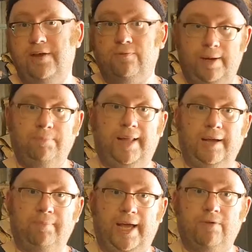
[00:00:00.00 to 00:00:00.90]
red,
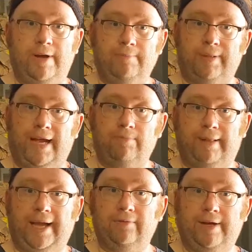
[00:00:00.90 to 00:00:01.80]
black, black, red, black,
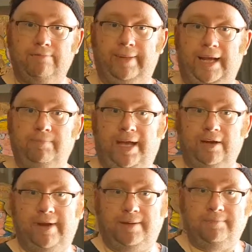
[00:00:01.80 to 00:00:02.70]
black, red, black, black, red,